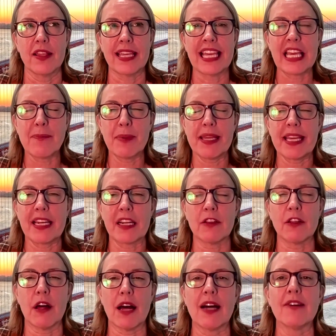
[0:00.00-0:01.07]
keeping it
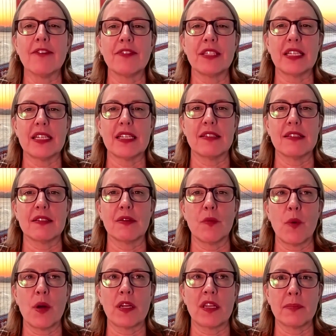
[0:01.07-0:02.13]
aloft is
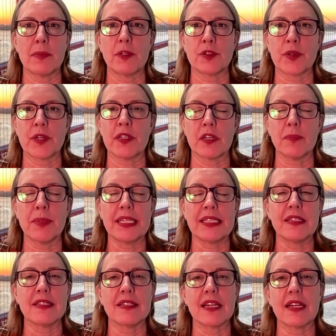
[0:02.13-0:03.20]
one of the most critical
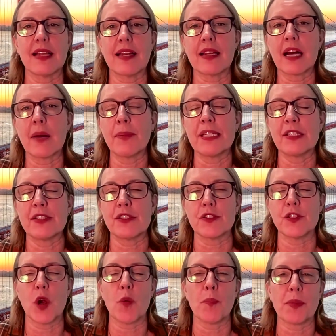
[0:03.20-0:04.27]
pieces that a lot of companies just
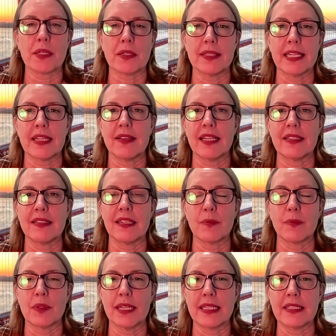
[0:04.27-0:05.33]
don't build in. They said,
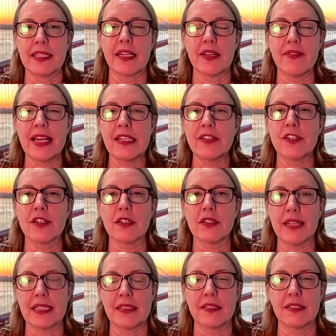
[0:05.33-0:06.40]
well, let's get a vendor,
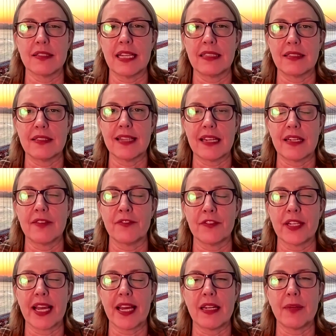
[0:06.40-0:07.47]
let's set it and
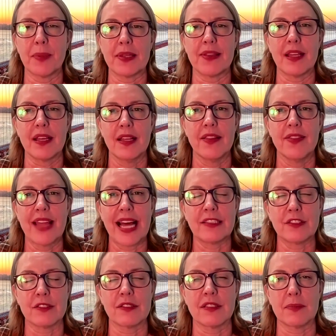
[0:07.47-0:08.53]
forget it, but that's
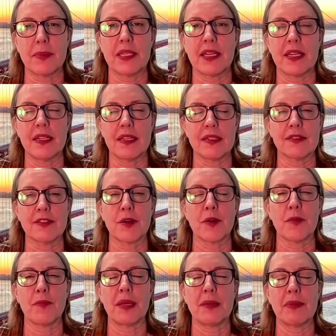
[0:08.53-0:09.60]
just the beginning.
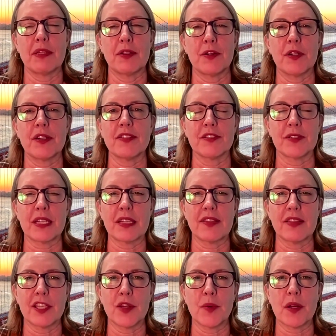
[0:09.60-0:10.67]
So maybe Laura, is there
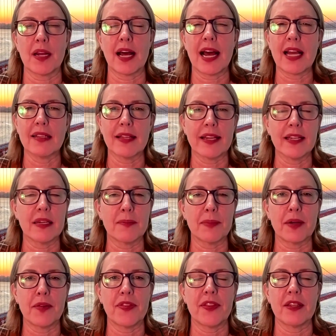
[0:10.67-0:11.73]
anything you want to highlight
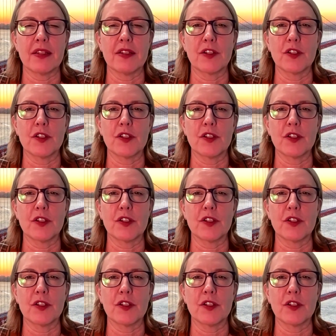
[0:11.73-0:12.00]
about the